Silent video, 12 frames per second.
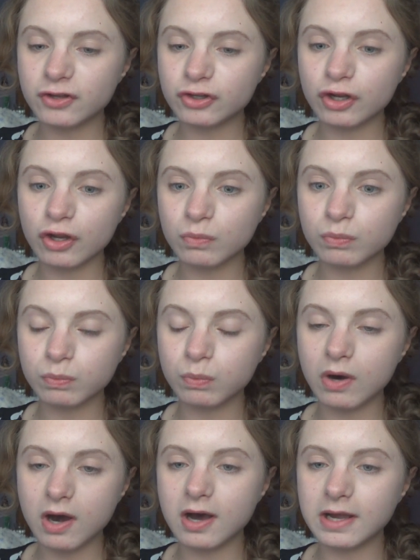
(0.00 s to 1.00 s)
don't know
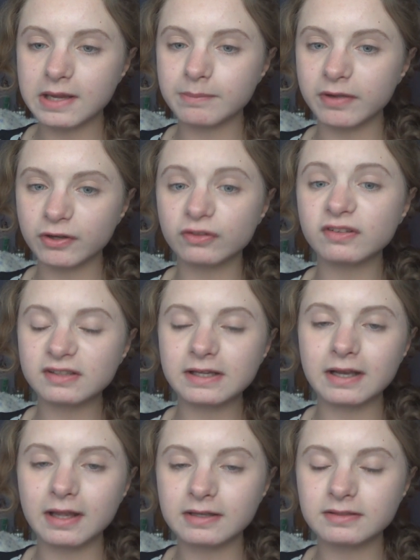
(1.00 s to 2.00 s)
why my
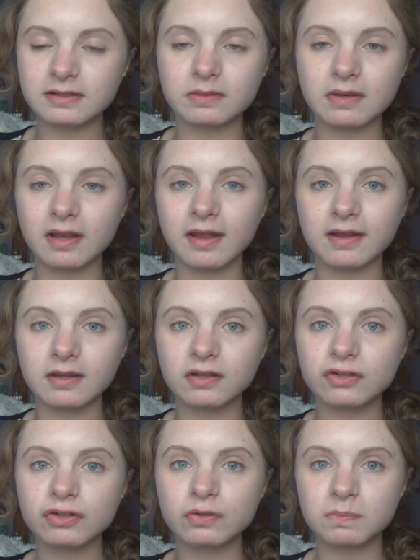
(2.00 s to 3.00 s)
concealer didn't
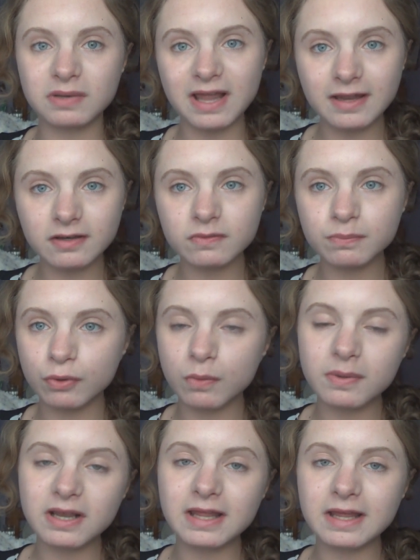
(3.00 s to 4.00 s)
like to blend
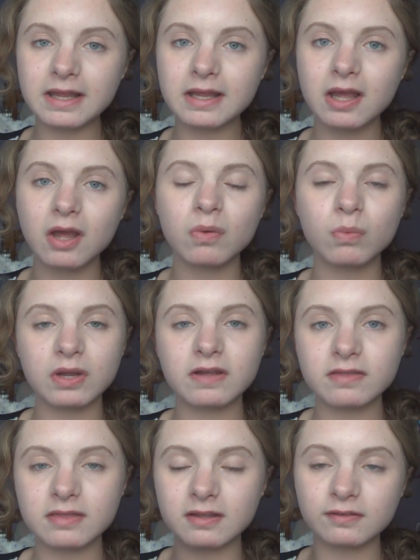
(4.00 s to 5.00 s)
properly
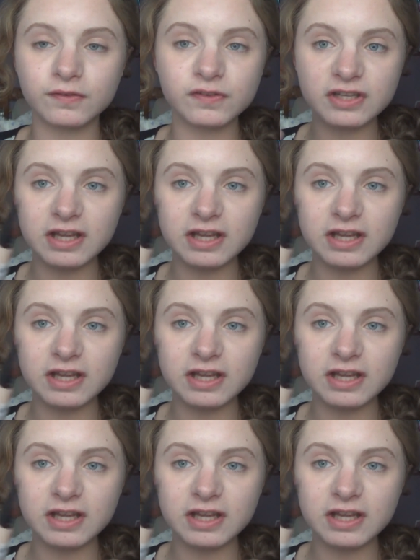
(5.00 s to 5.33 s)
with this